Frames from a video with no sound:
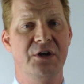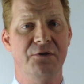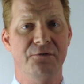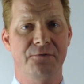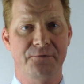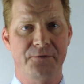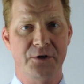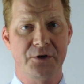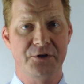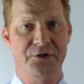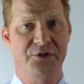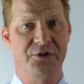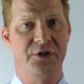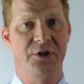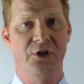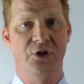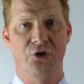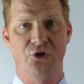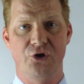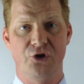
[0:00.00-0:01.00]
first,
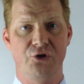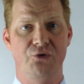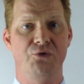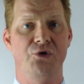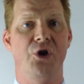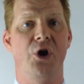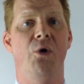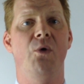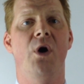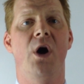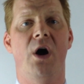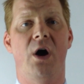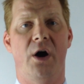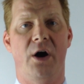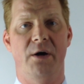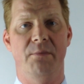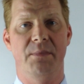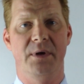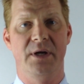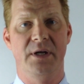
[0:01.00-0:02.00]
do no
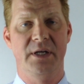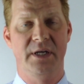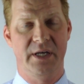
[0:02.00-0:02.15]
harm,